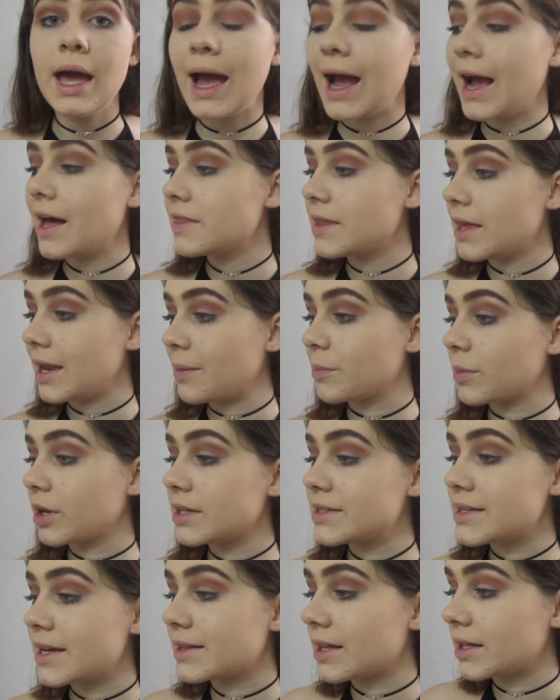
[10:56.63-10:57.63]
And then I'm gonna
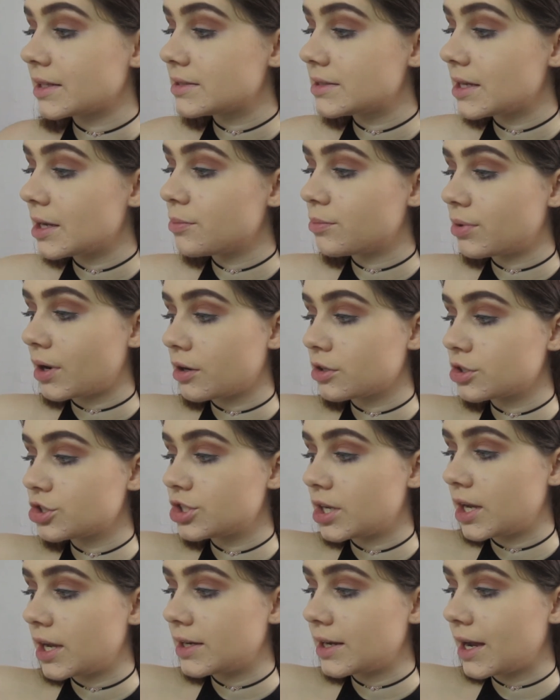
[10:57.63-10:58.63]
take that same brown
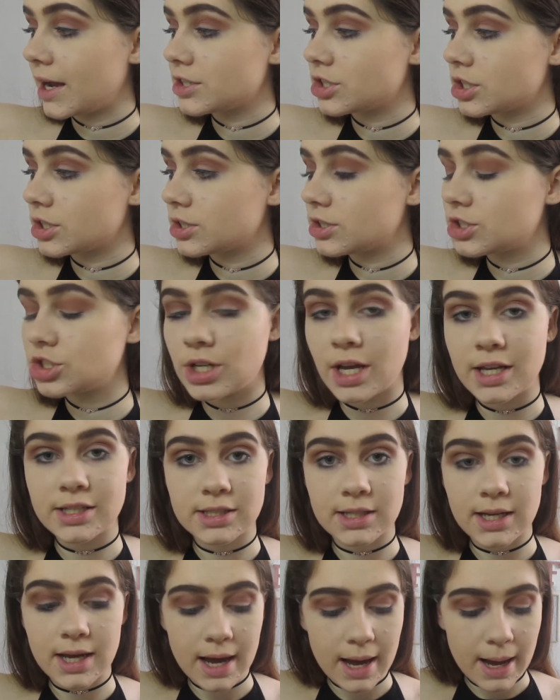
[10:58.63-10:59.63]
shade as
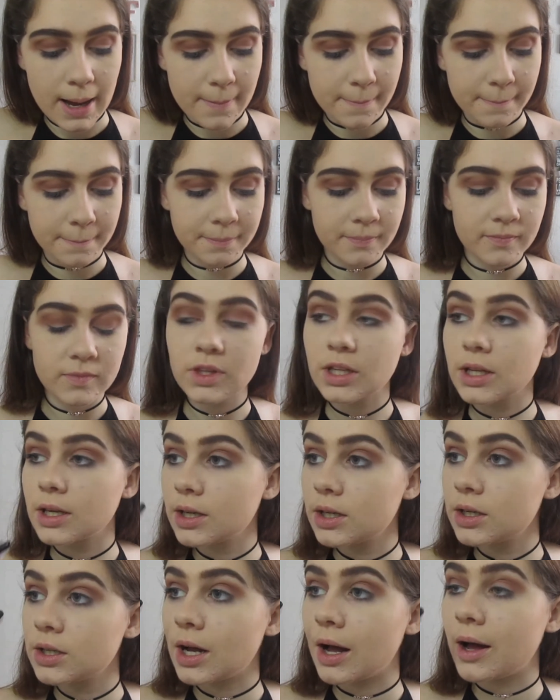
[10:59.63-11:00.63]
a
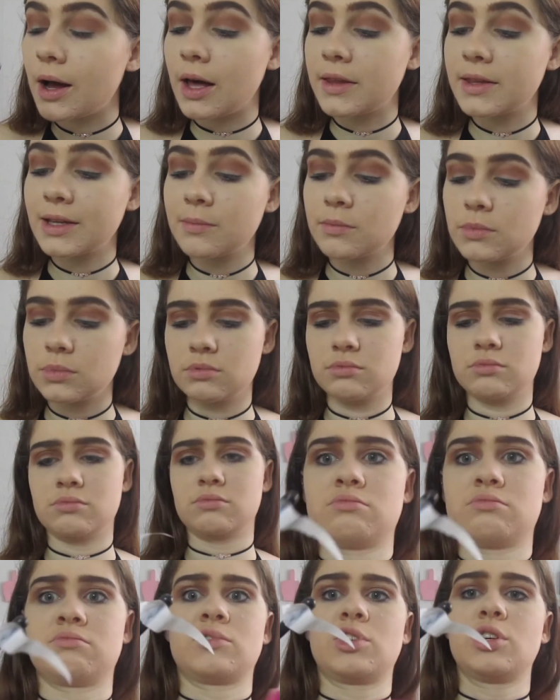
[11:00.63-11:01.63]
I think I'm
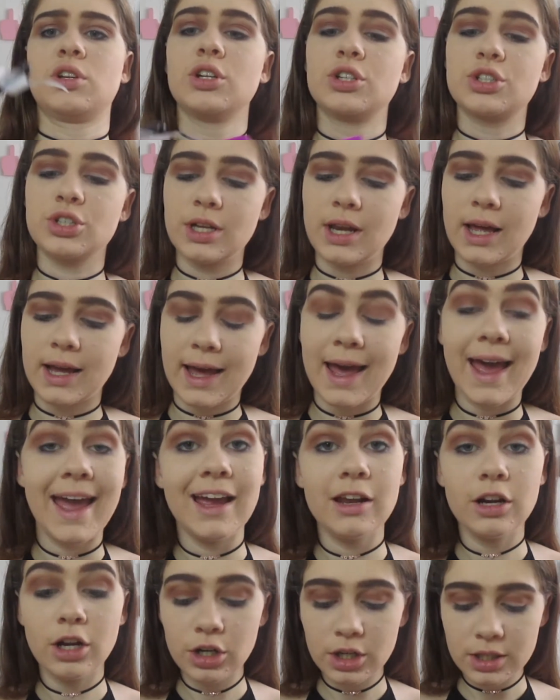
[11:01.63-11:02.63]
gonna do like a
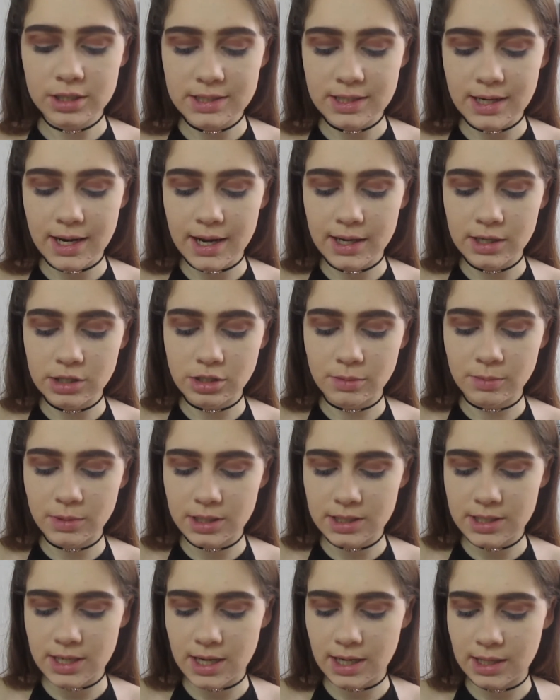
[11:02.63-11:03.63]
halo look today. So I'm
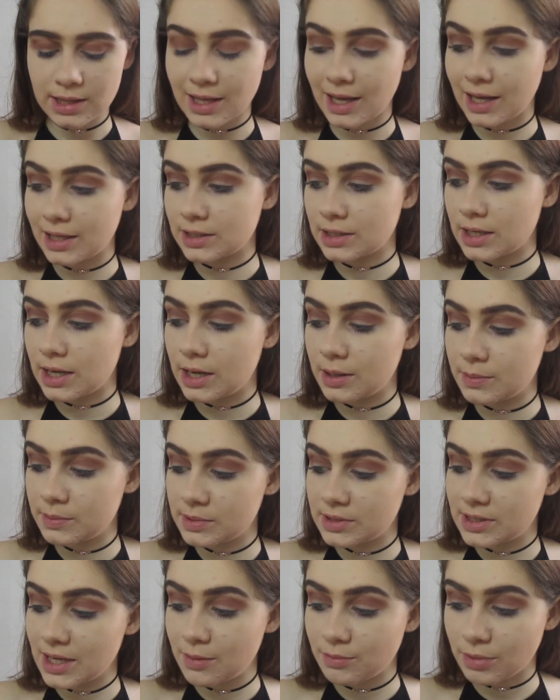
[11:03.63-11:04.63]
gonna take that
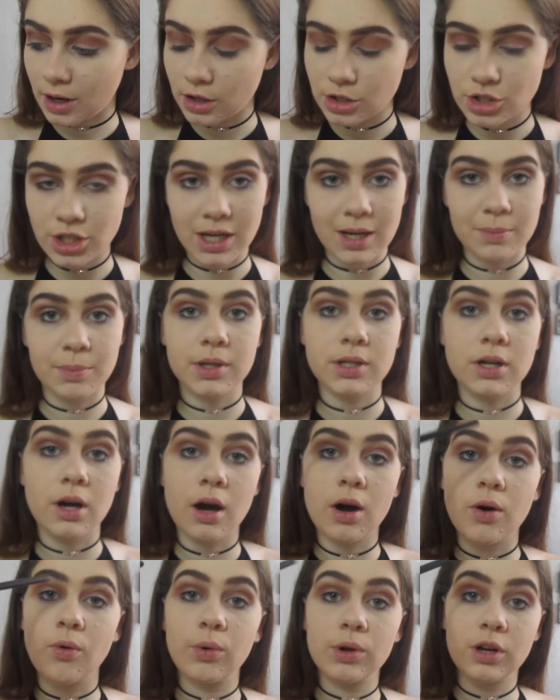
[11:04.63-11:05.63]
same brown shade I put
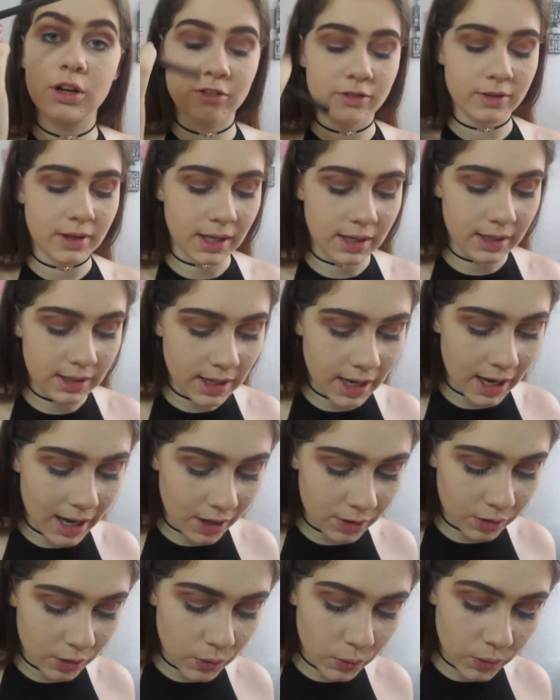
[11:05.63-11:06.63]
all over that
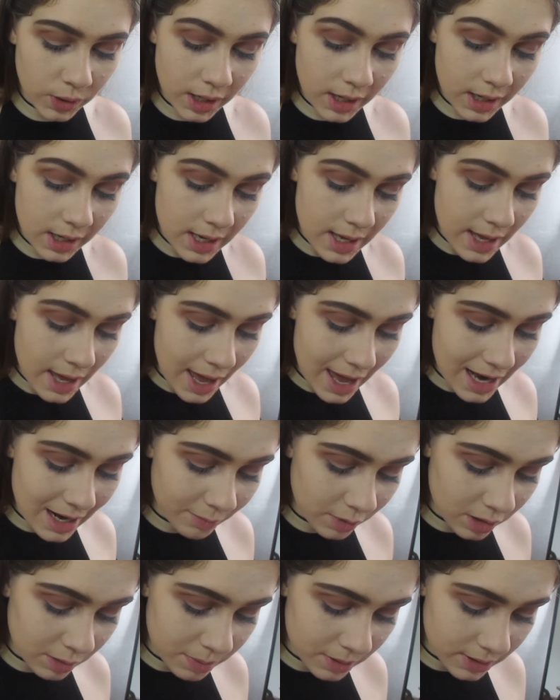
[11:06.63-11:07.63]
outer corner, and
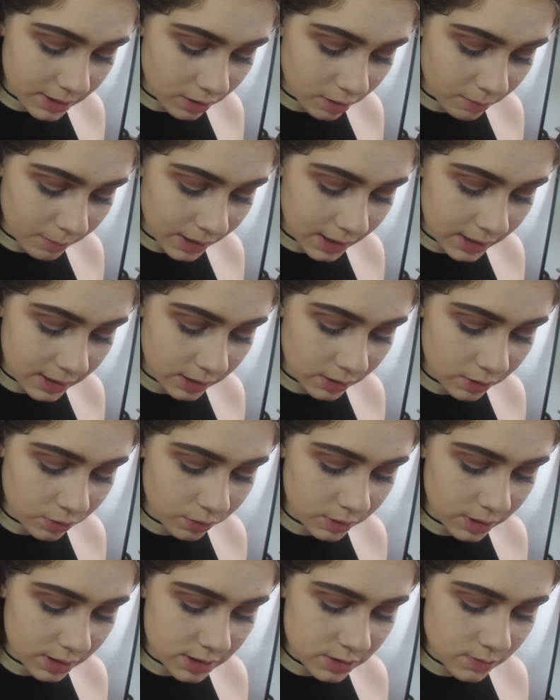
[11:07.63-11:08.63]
I'm gonna put that on my inner
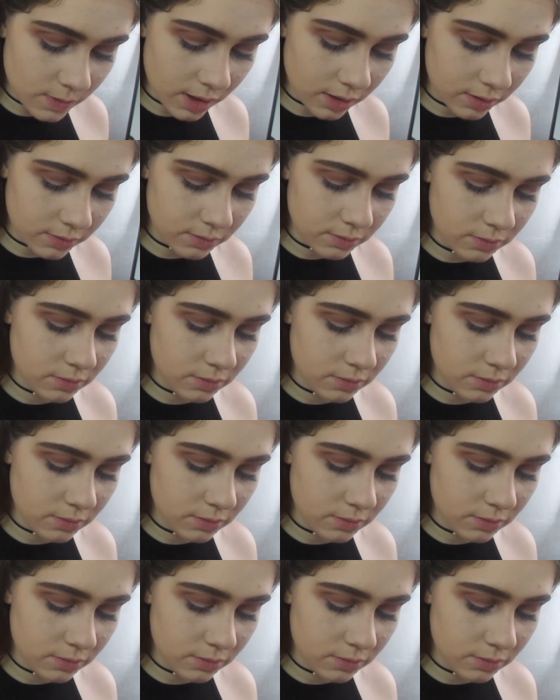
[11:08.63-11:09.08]
corner as well.